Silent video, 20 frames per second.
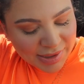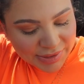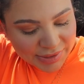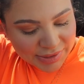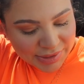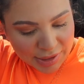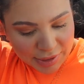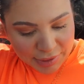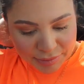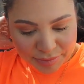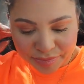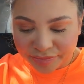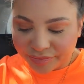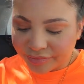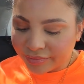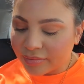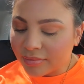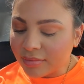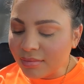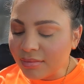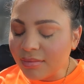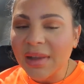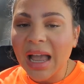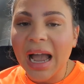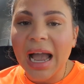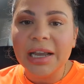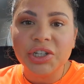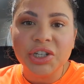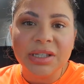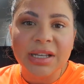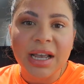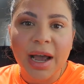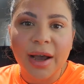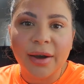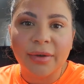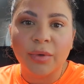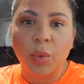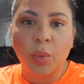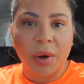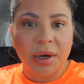So I just
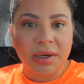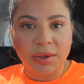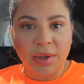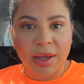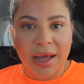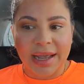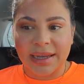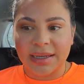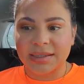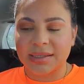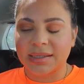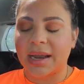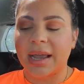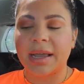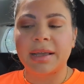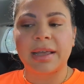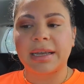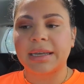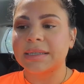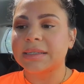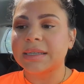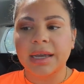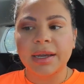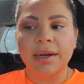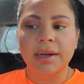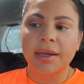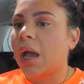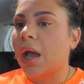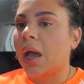have one client today, like I said.